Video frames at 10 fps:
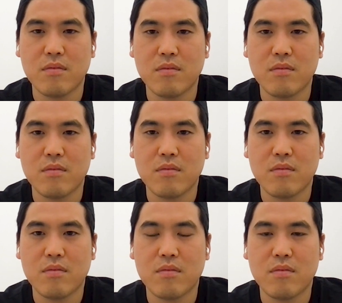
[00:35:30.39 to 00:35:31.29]

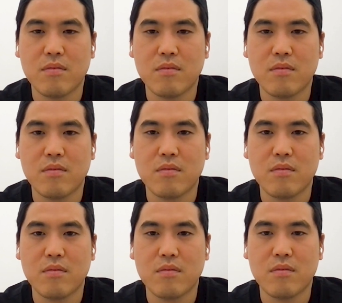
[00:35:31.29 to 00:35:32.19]

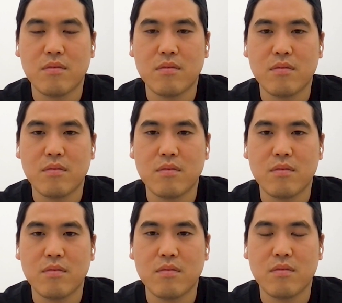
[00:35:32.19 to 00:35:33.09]

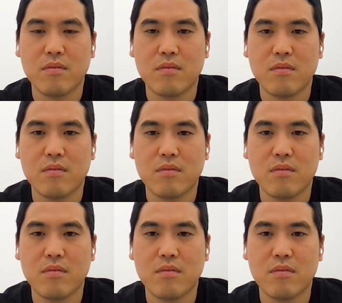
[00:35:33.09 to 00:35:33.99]

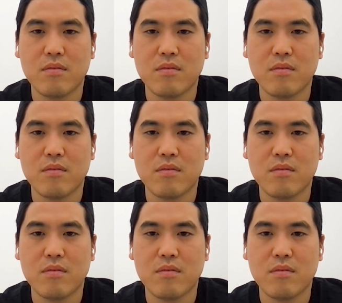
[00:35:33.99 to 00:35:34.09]
(silent)